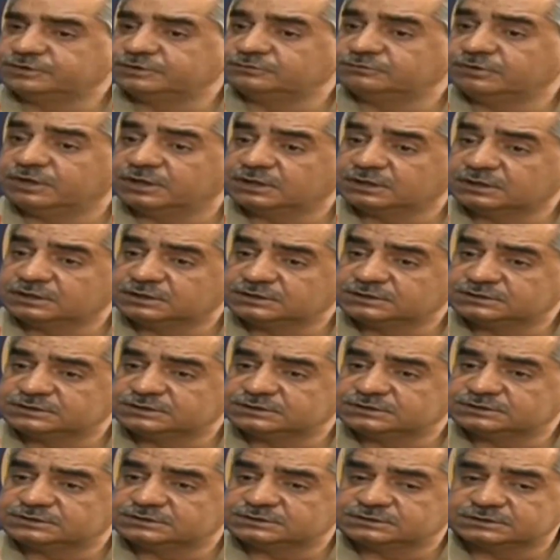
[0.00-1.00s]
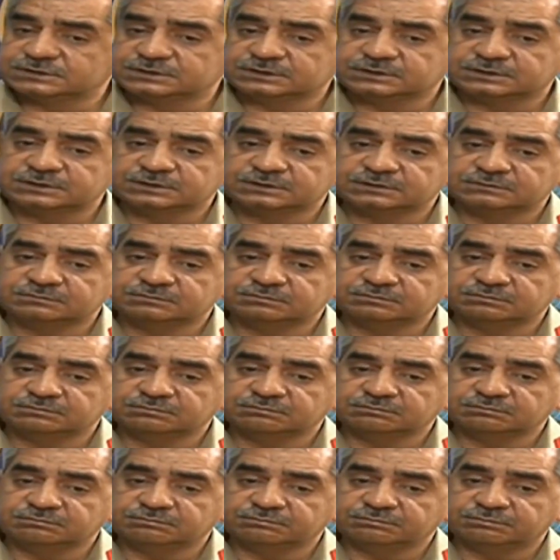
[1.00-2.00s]
best way to handle this is
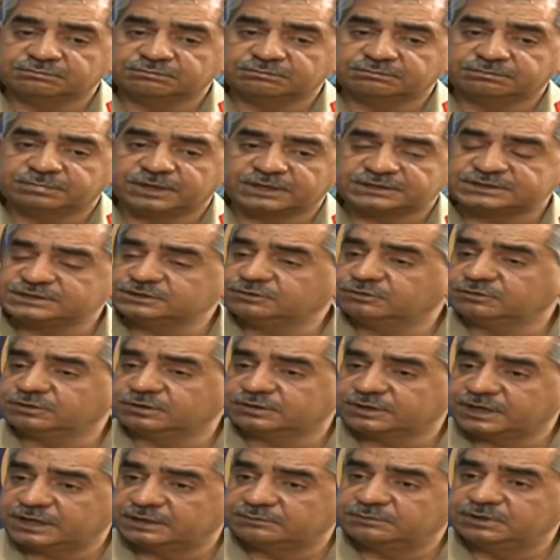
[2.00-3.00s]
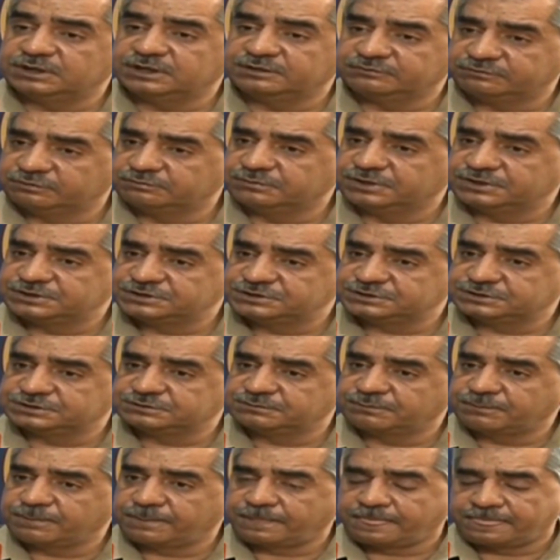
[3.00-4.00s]
passing on credible
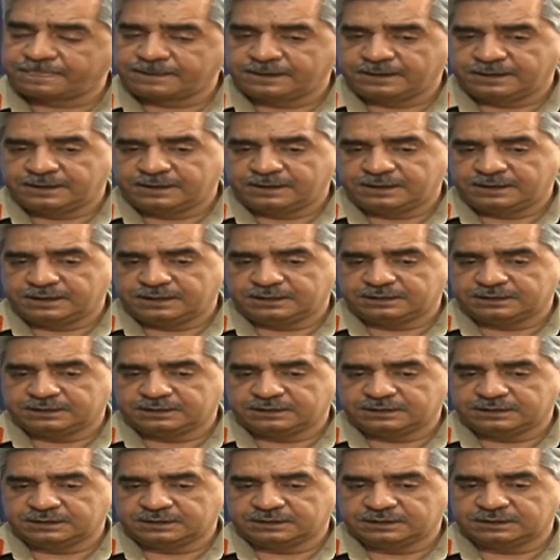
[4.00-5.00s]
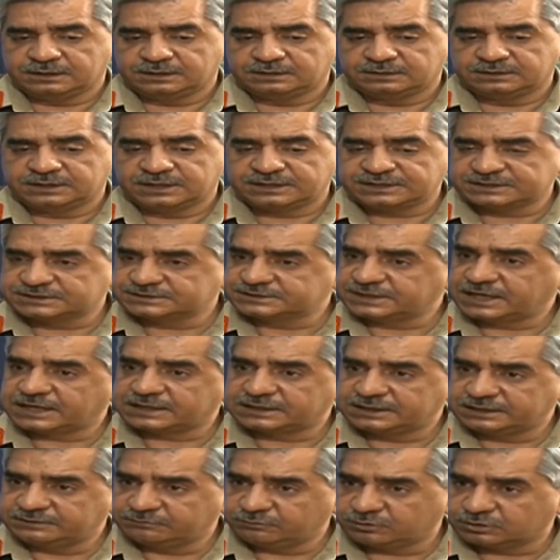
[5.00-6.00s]
information. And that's
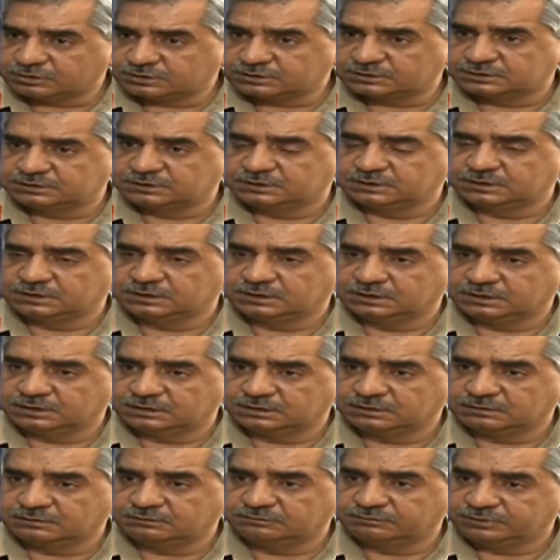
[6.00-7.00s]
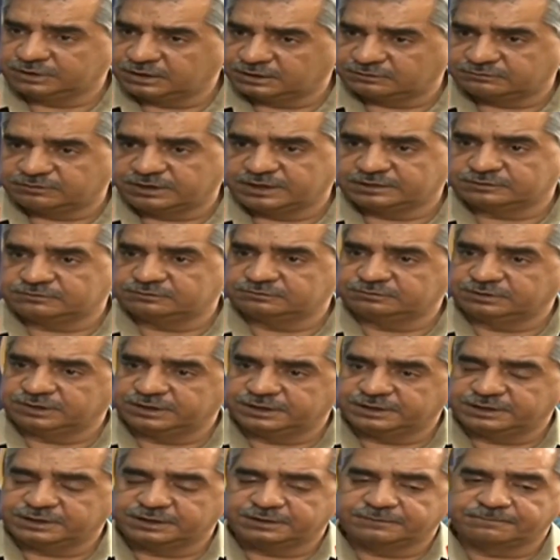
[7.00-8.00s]
exactly what we are trying to
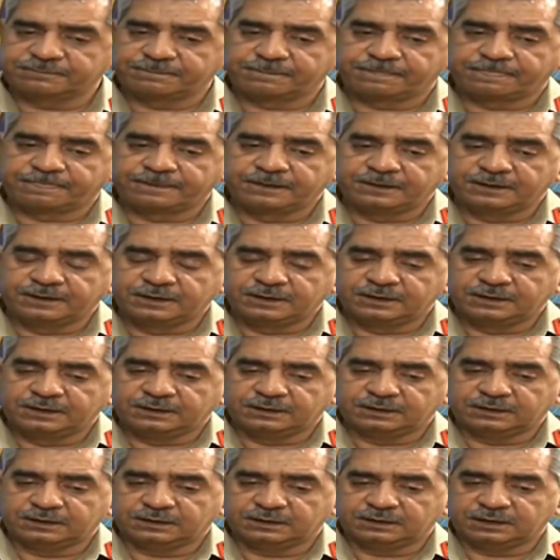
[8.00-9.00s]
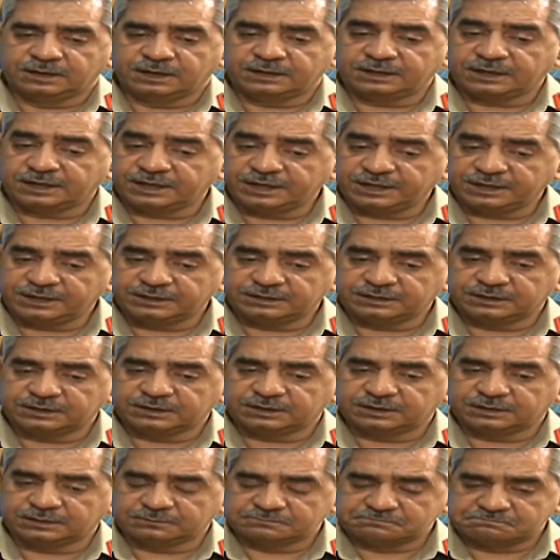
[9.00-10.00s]
do here. And
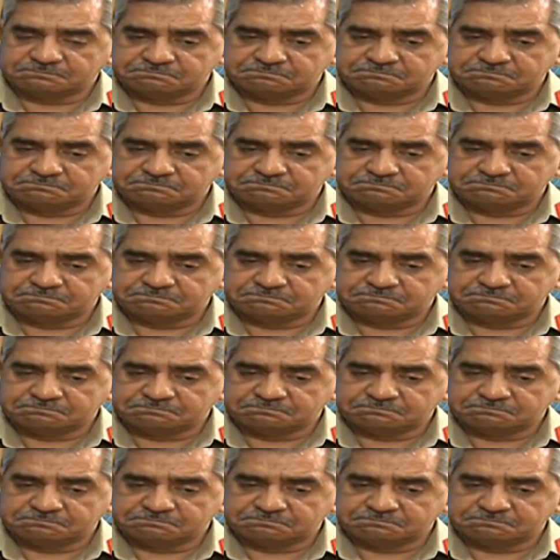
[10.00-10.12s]
again,